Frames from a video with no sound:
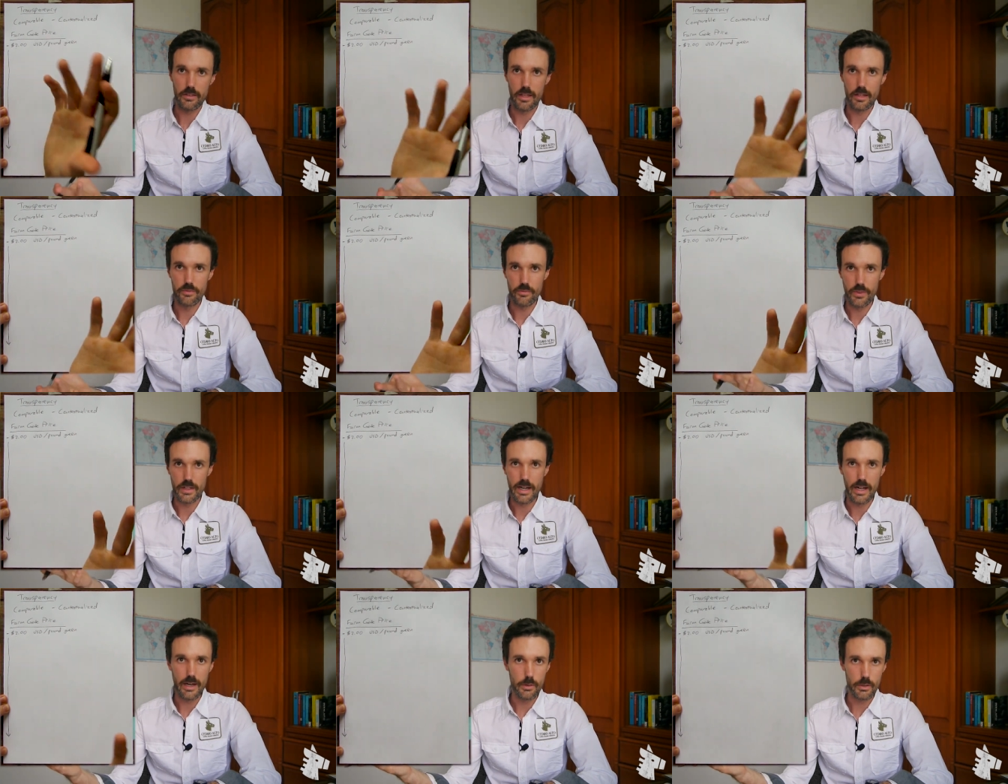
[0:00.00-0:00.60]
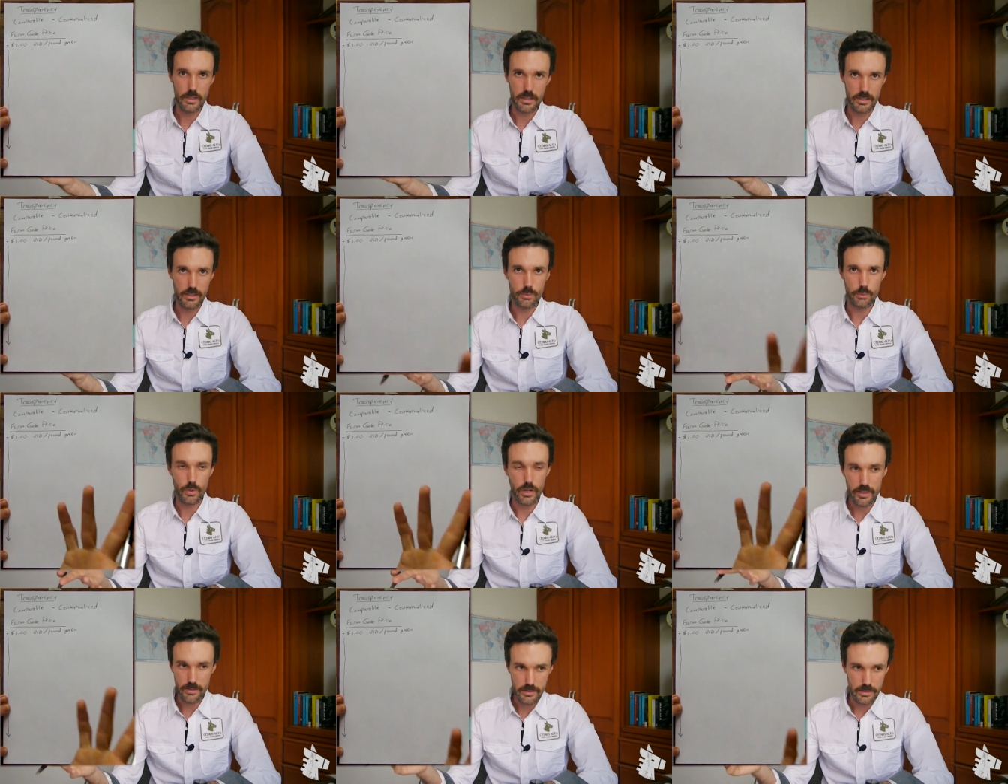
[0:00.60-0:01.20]
that I would
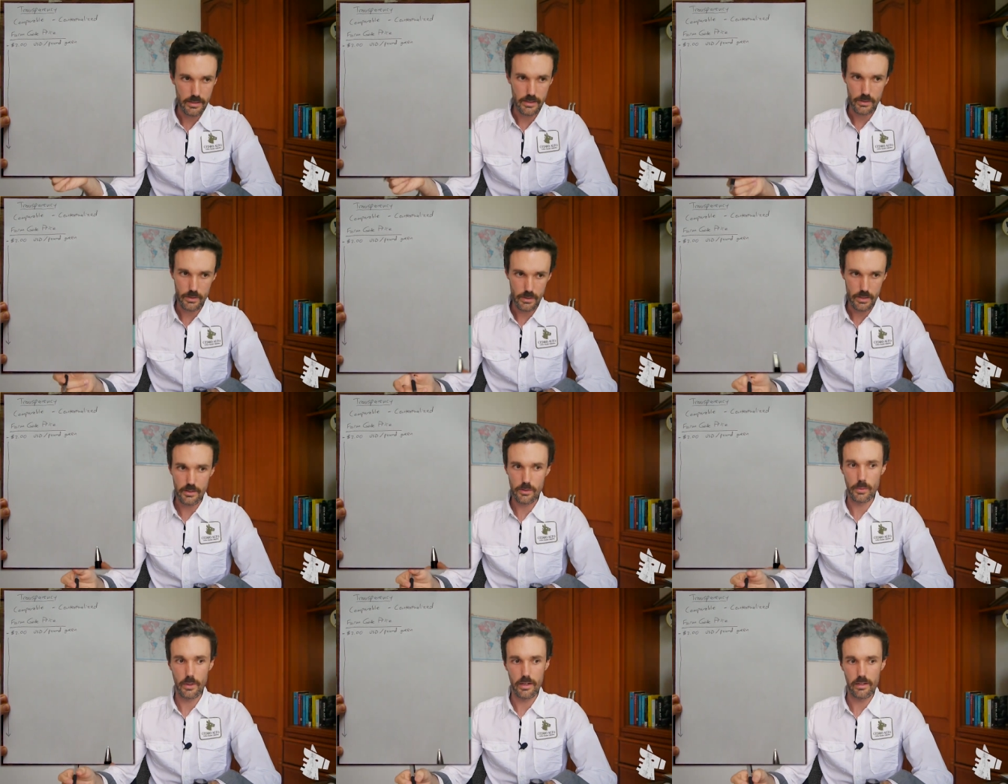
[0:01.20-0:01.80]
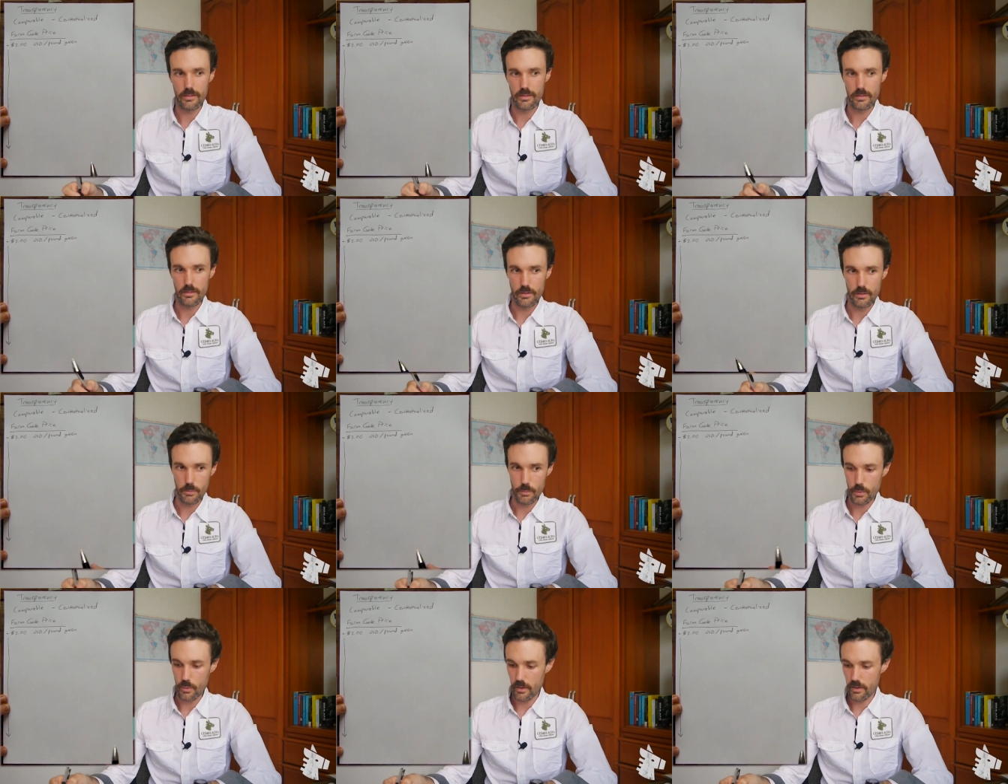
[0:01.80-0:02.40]
express in a transparency
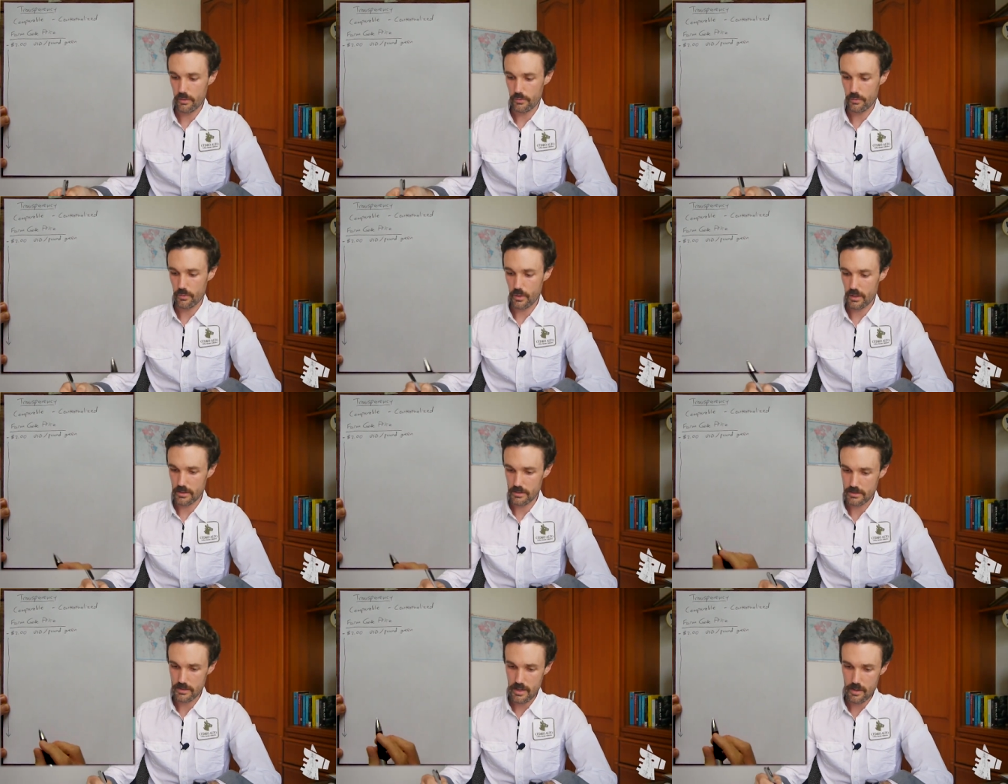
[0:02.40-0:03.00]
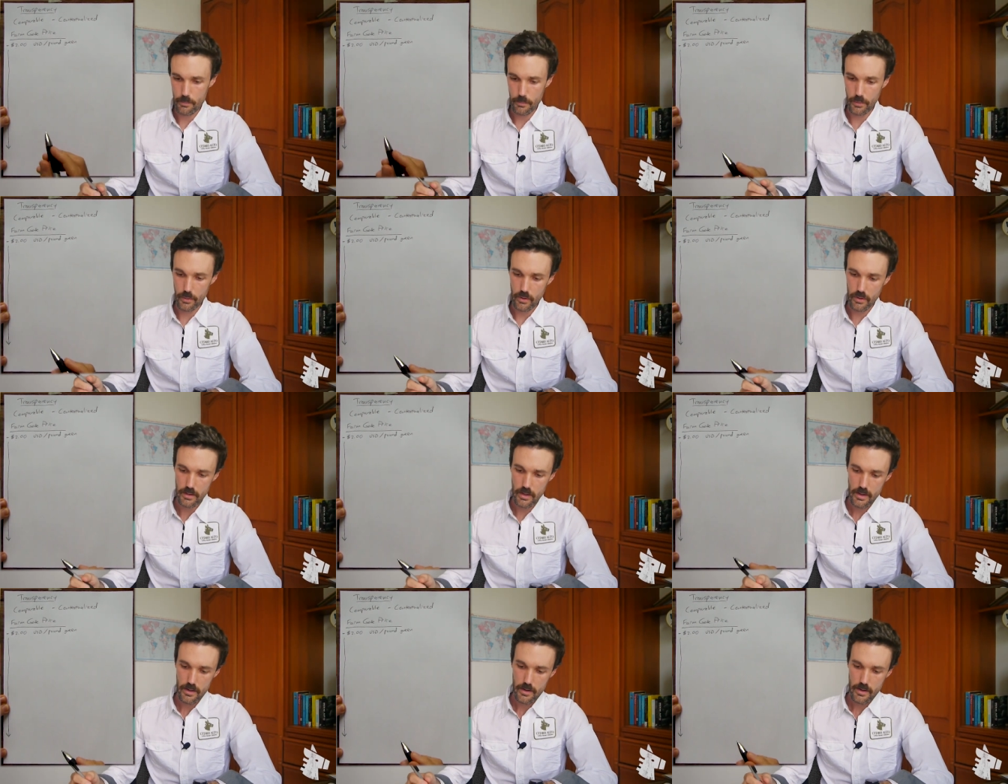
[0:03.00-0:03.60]
report, for
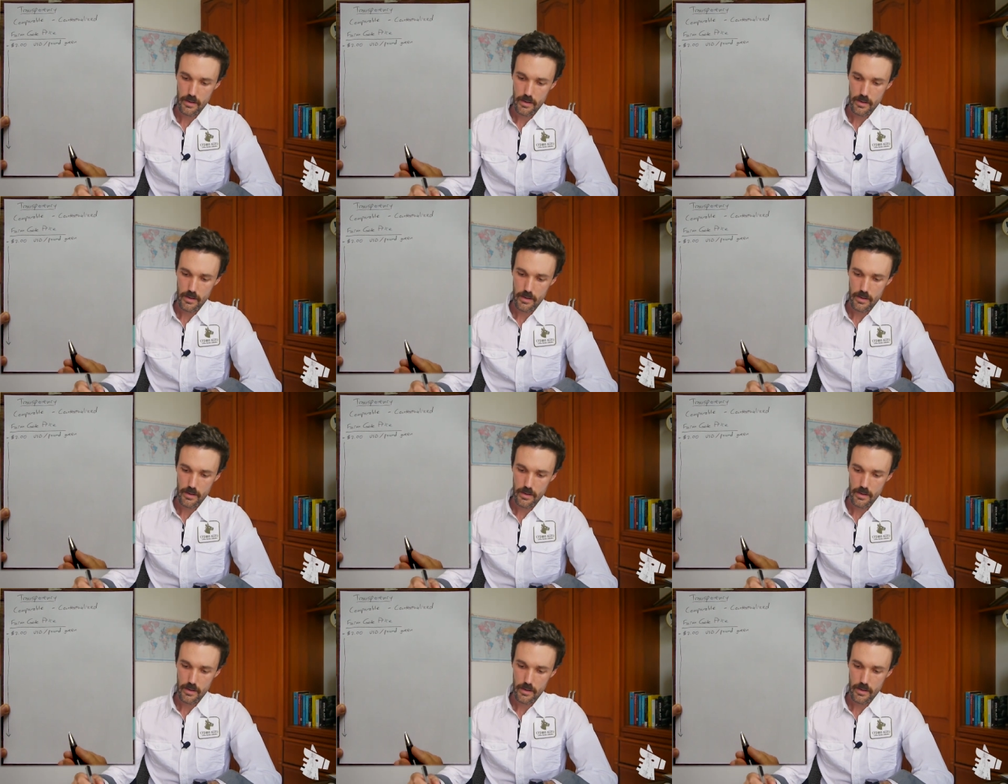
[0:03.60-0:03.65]
example,